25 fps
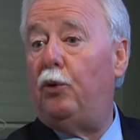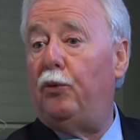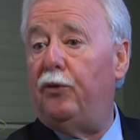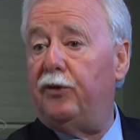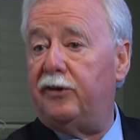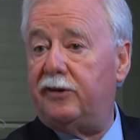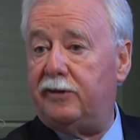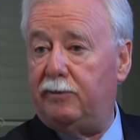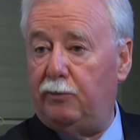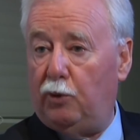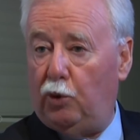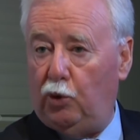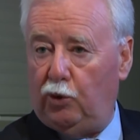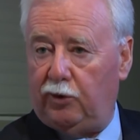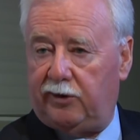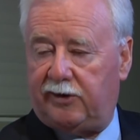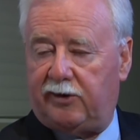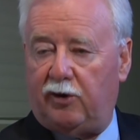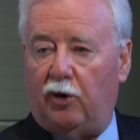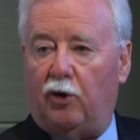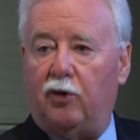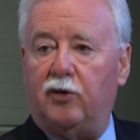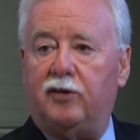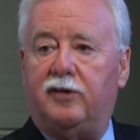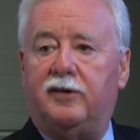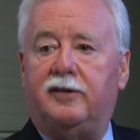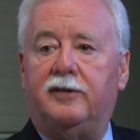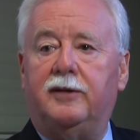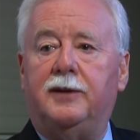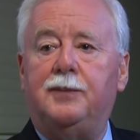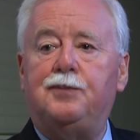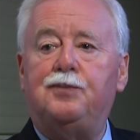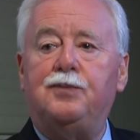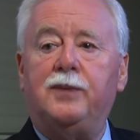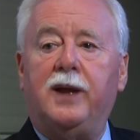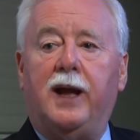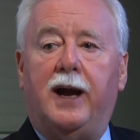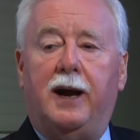or the small stocks.
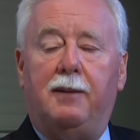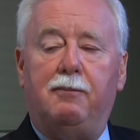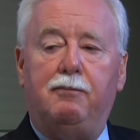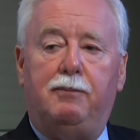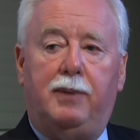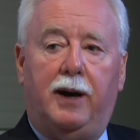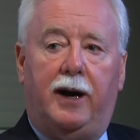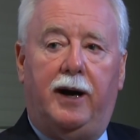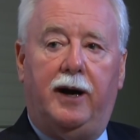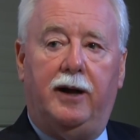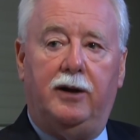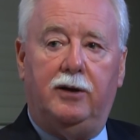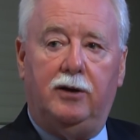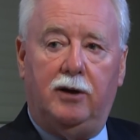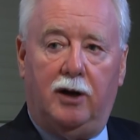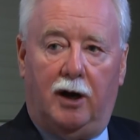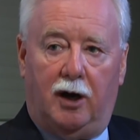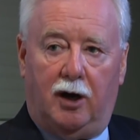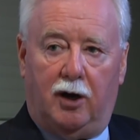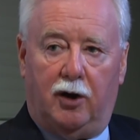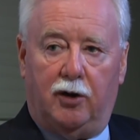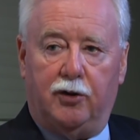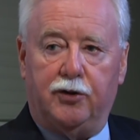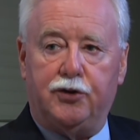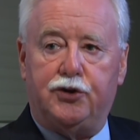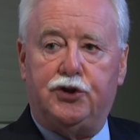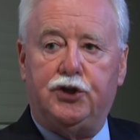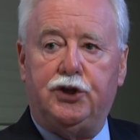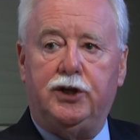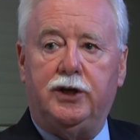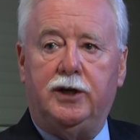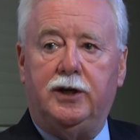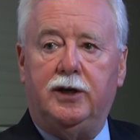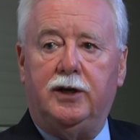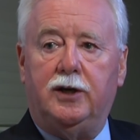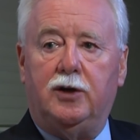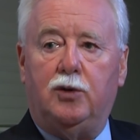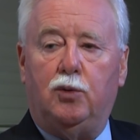And by and large,
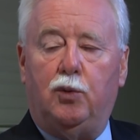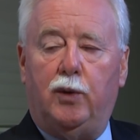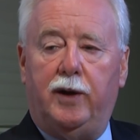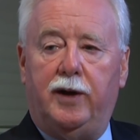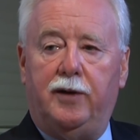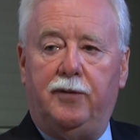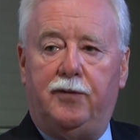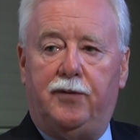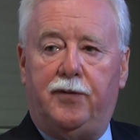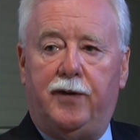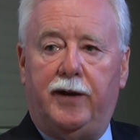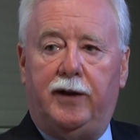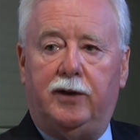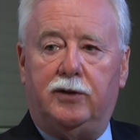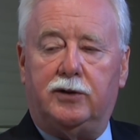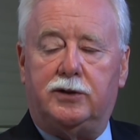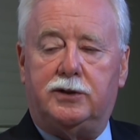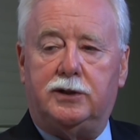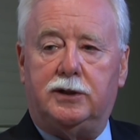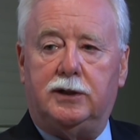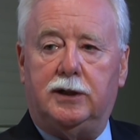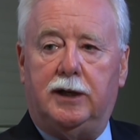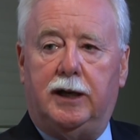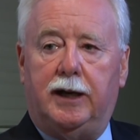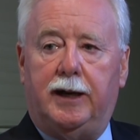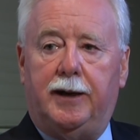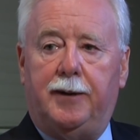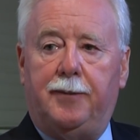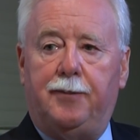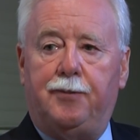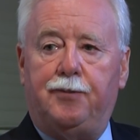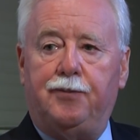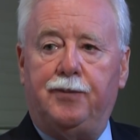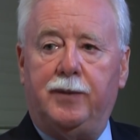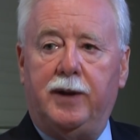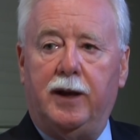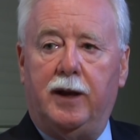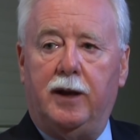we have felt
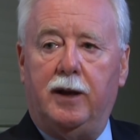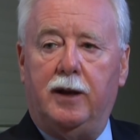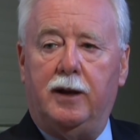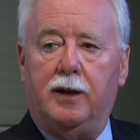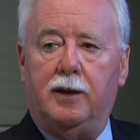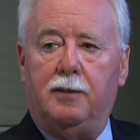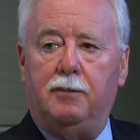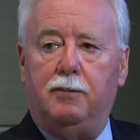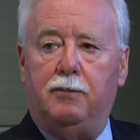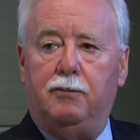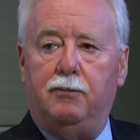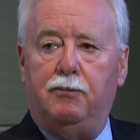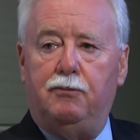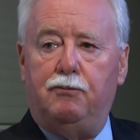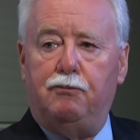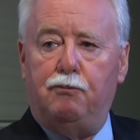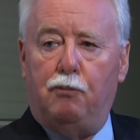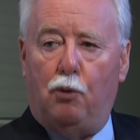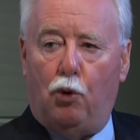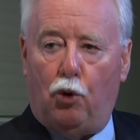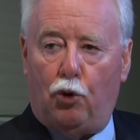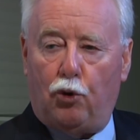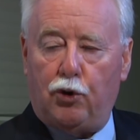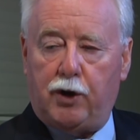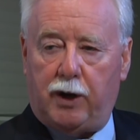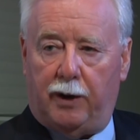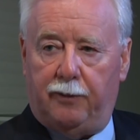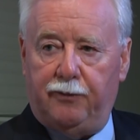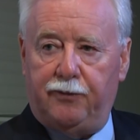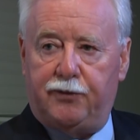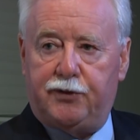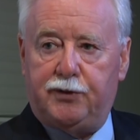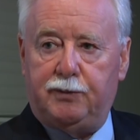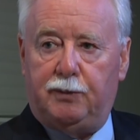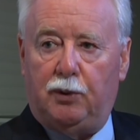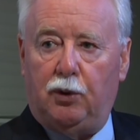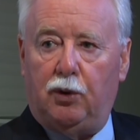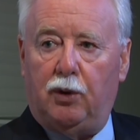more
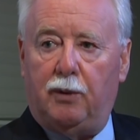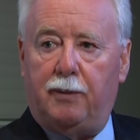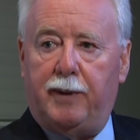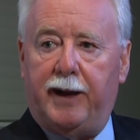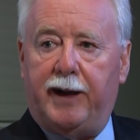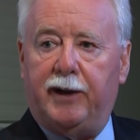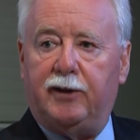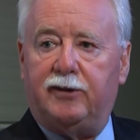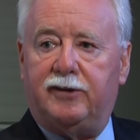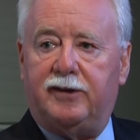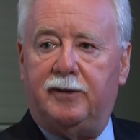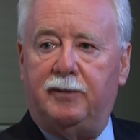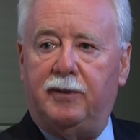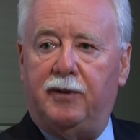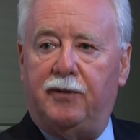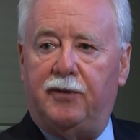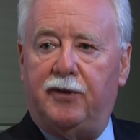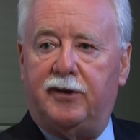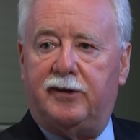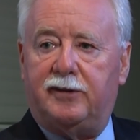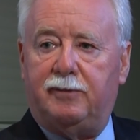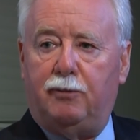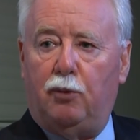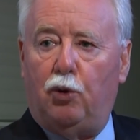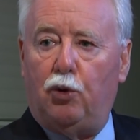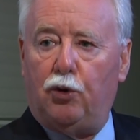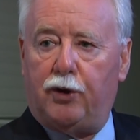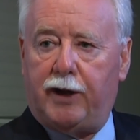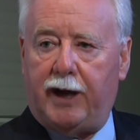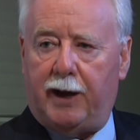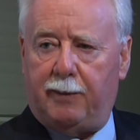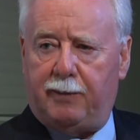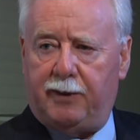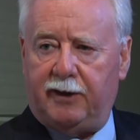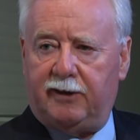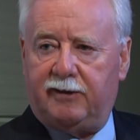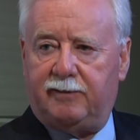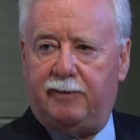comfortable about some of the small
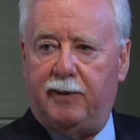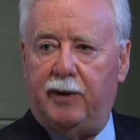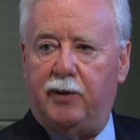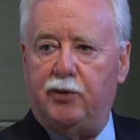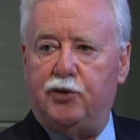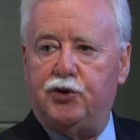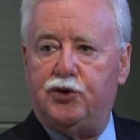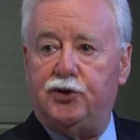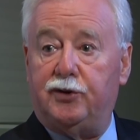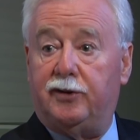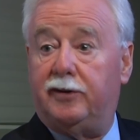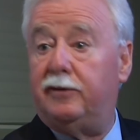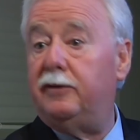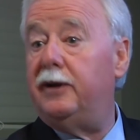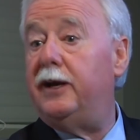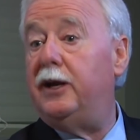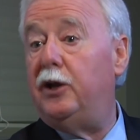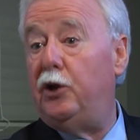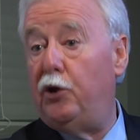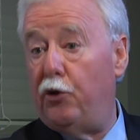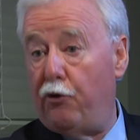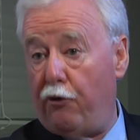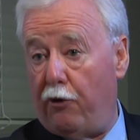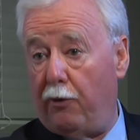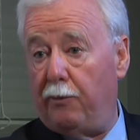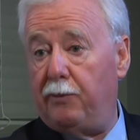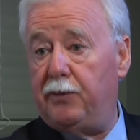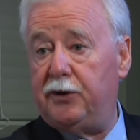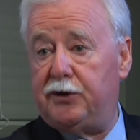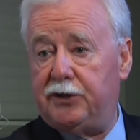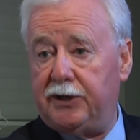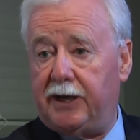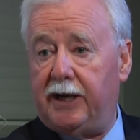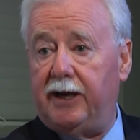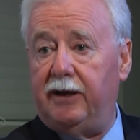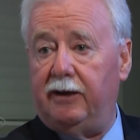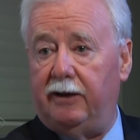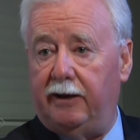cap exposures in Europe
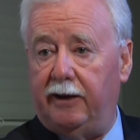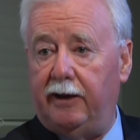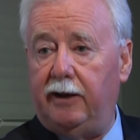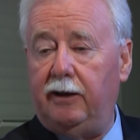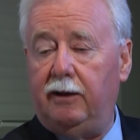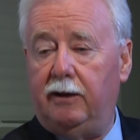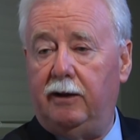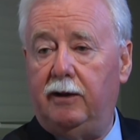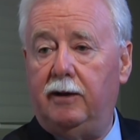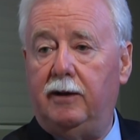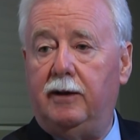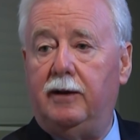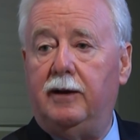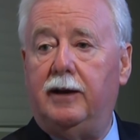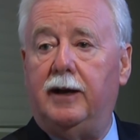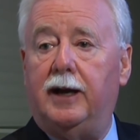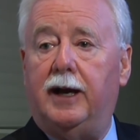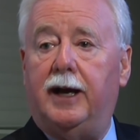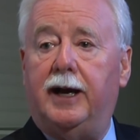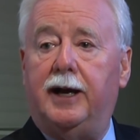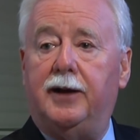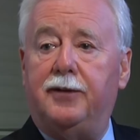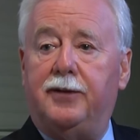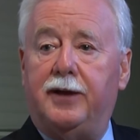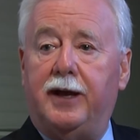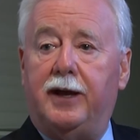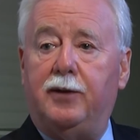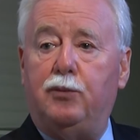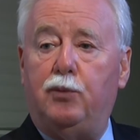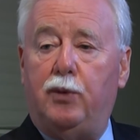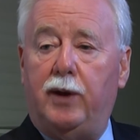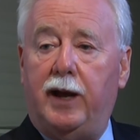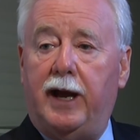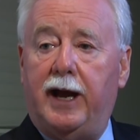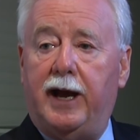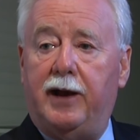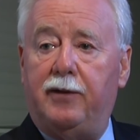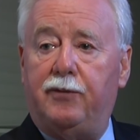particularly, than
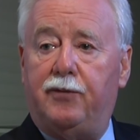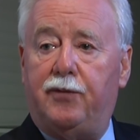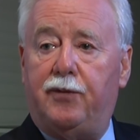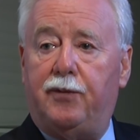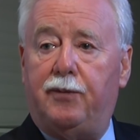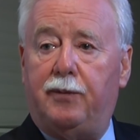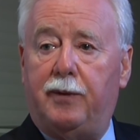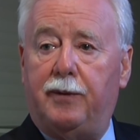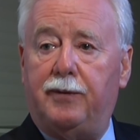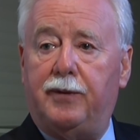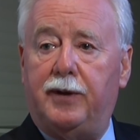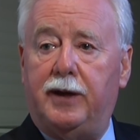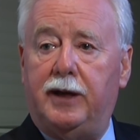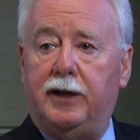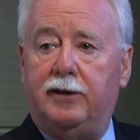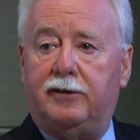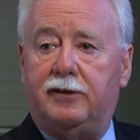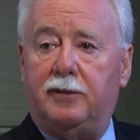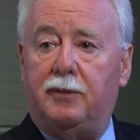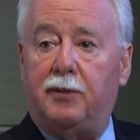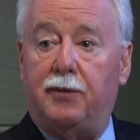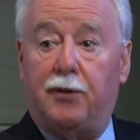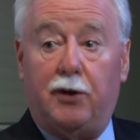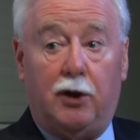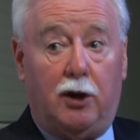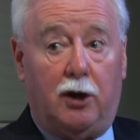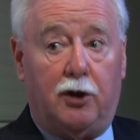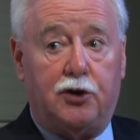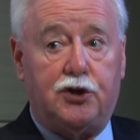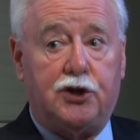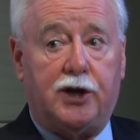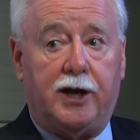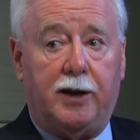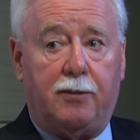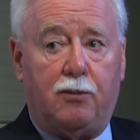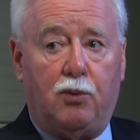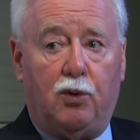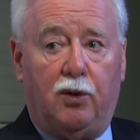we have some of the larger
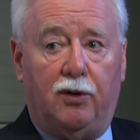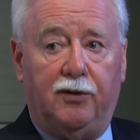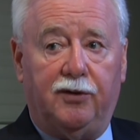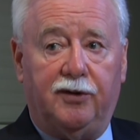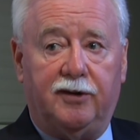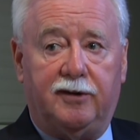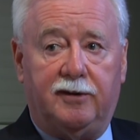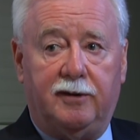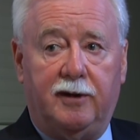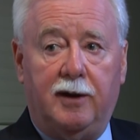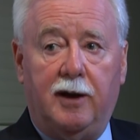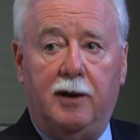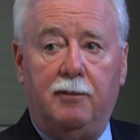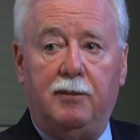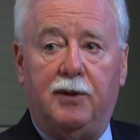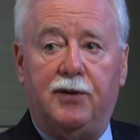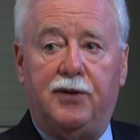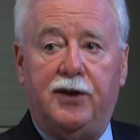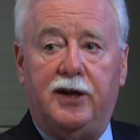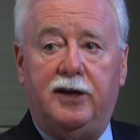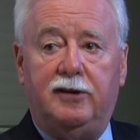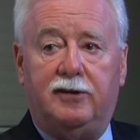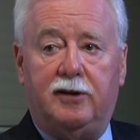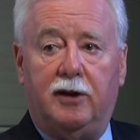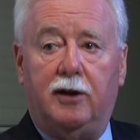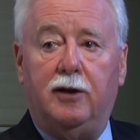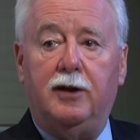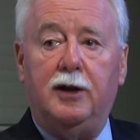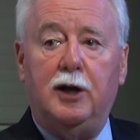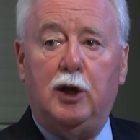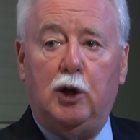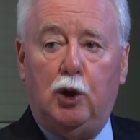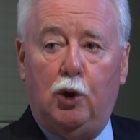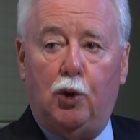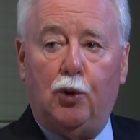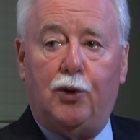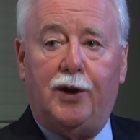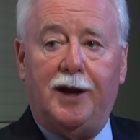cap ones. But these are
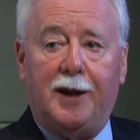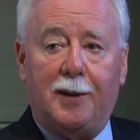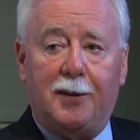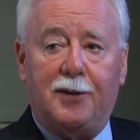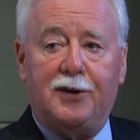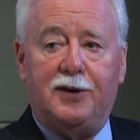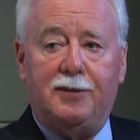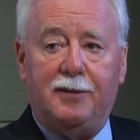looking at the